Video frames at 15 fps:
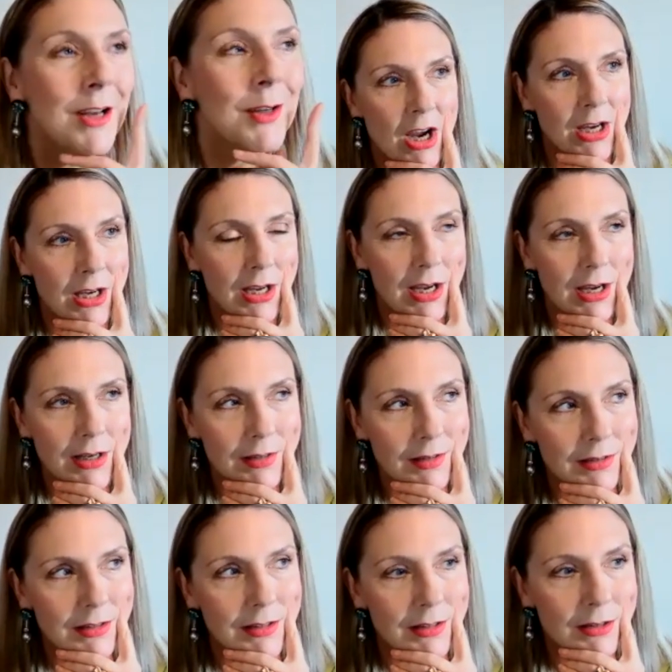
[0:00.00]
I
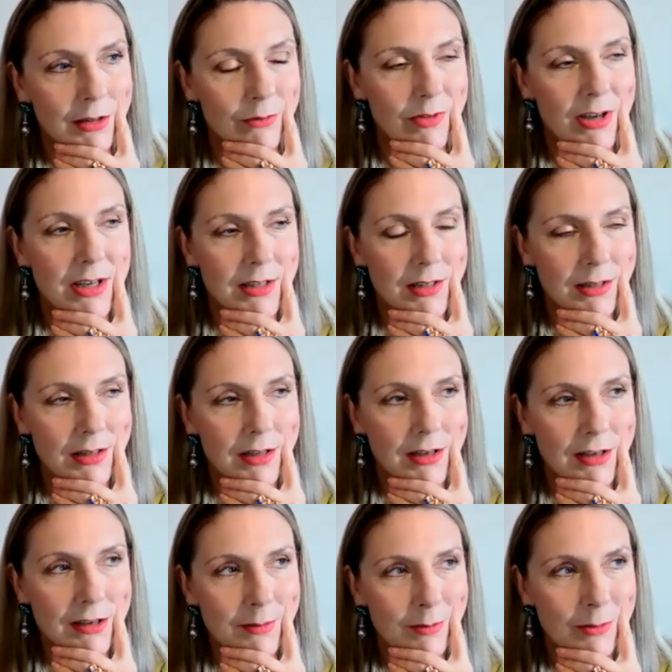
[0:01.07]
guess the reason that
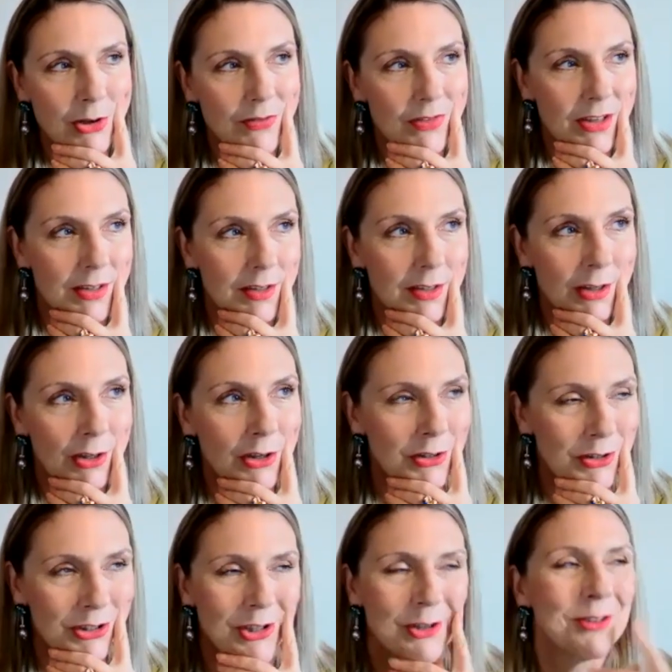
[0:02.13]
I'm on this
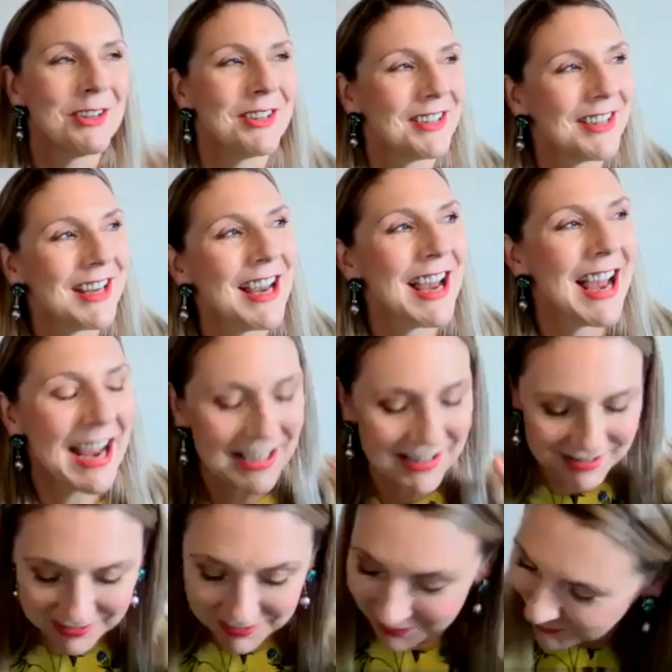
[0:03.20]
circuitous
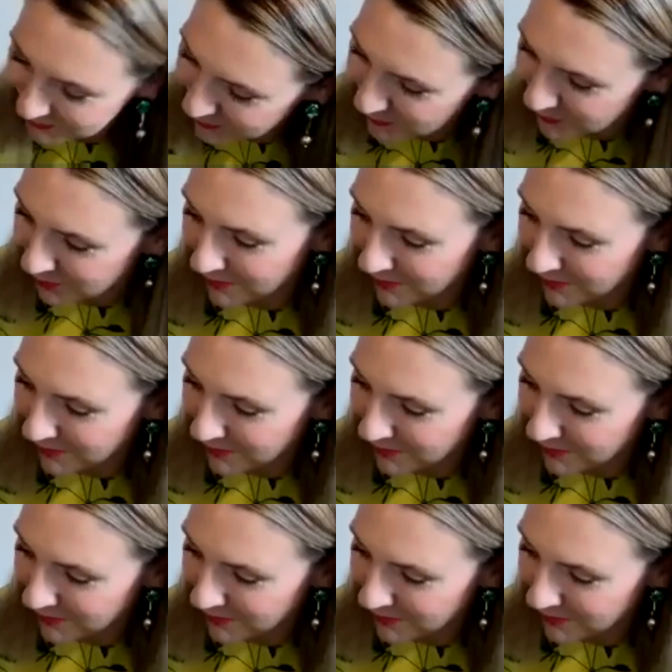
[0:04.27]
answer to your